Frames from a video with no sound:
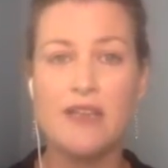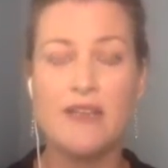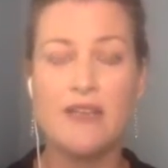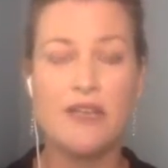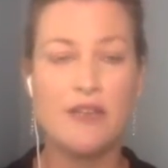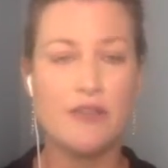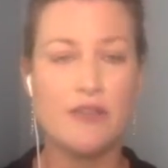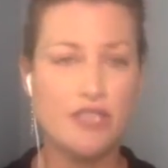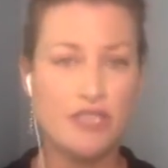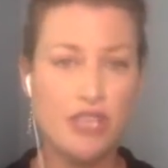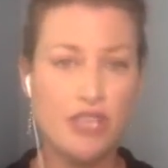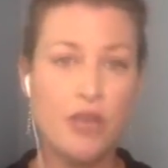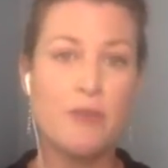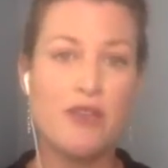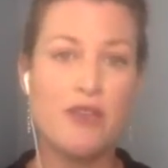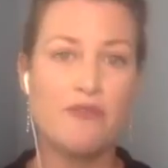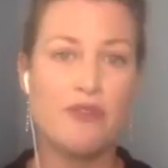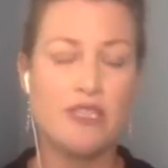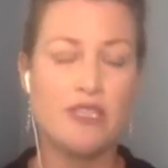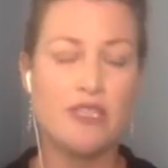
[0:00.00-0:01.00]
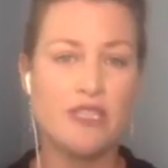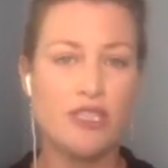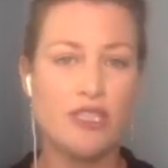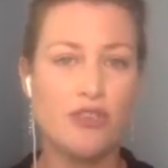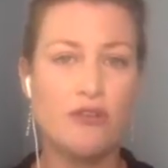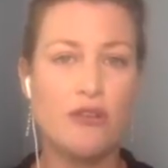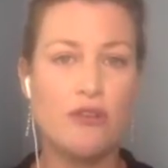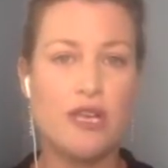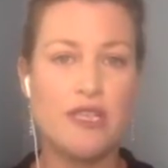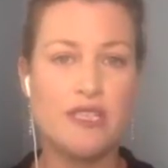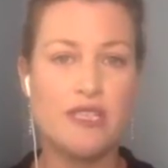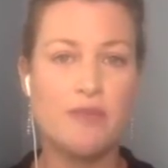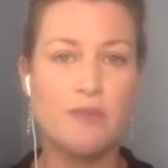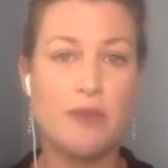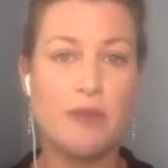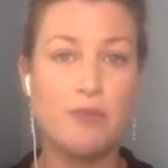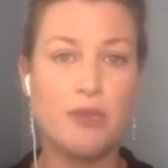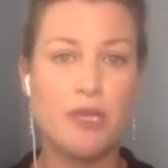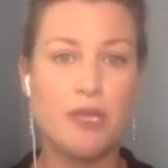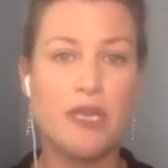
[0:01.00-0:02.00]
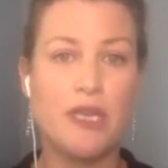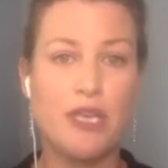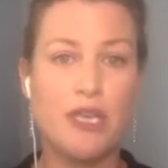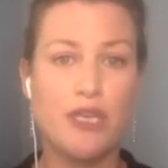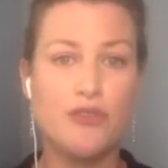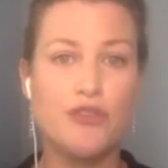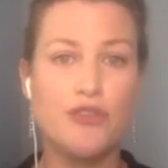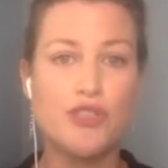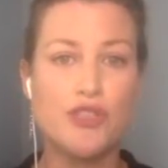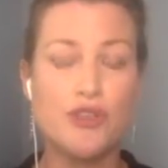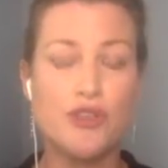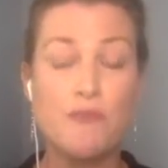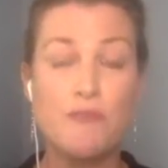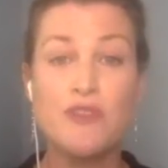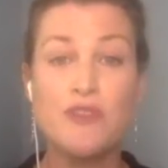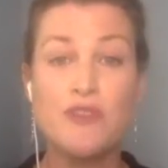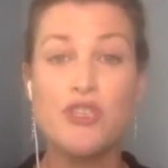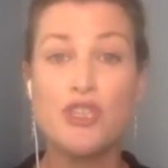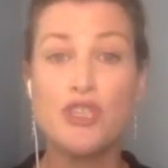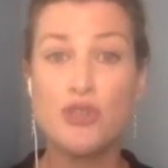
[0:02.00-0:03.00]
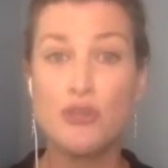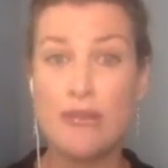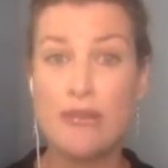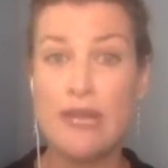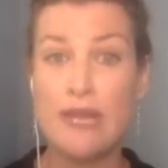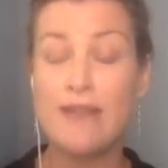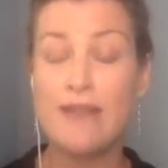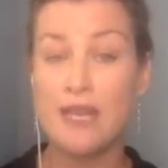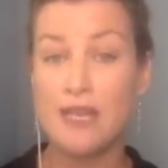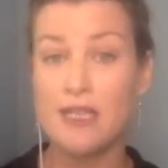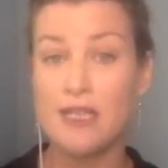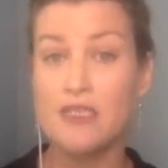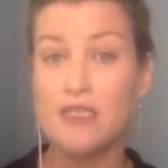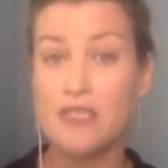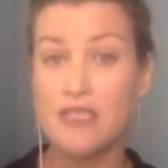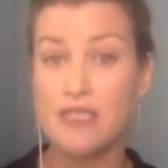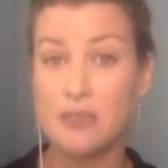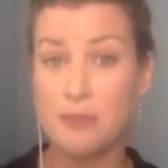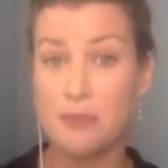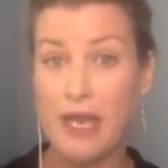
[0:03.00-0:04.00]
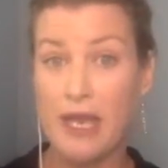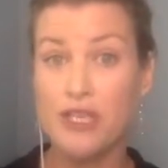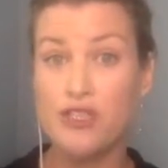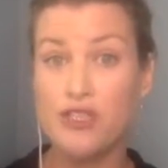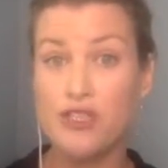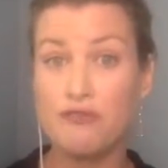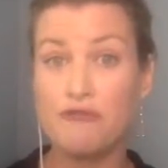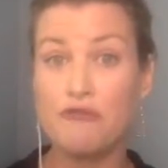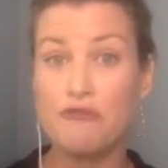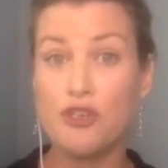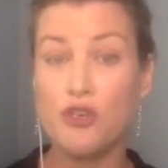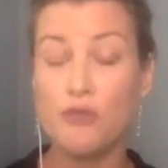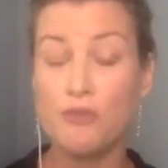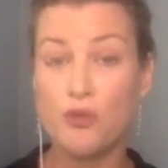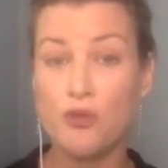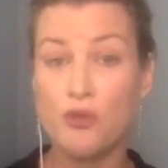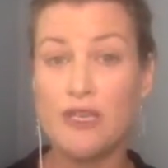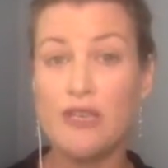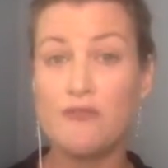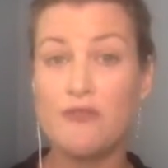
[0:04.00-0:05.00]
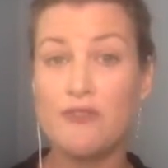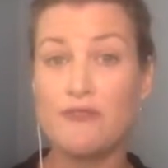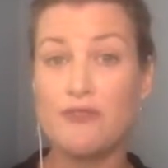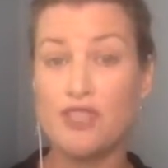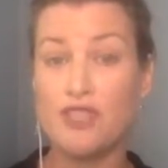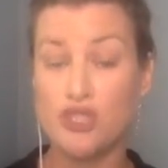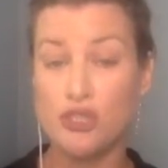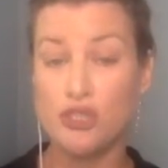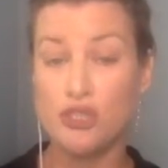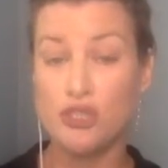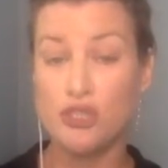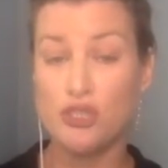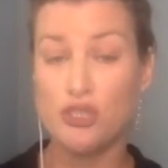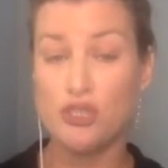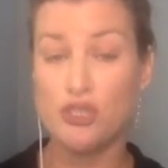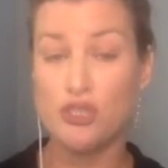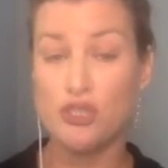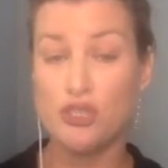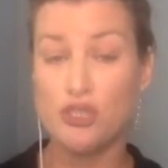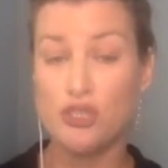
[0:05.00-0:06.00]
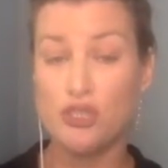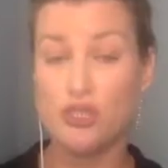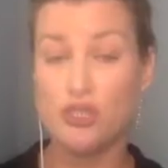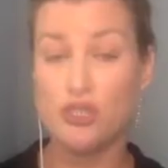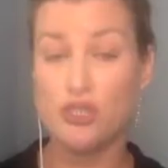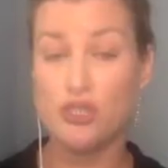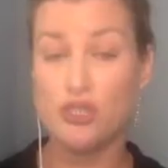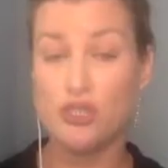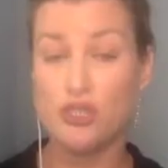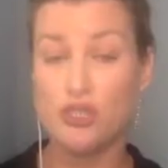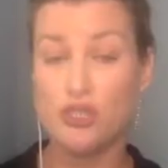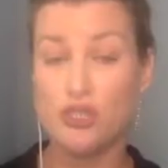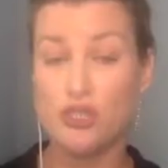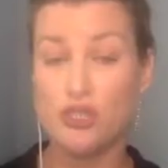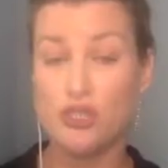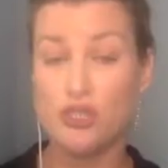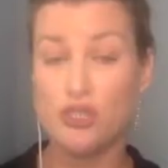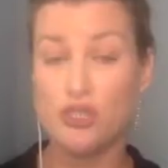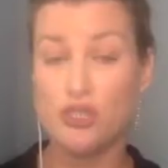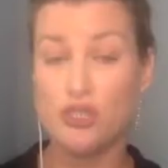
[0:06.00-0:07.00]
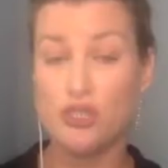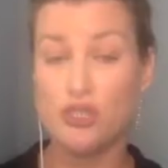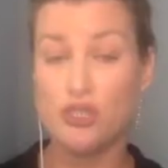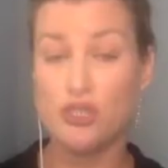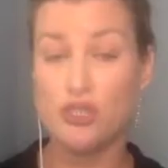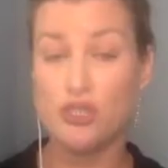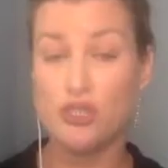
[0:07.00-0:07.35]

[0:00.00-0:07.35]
there are so many events that you guys can be plugging into to create that anticipation for your book, even if it's not completed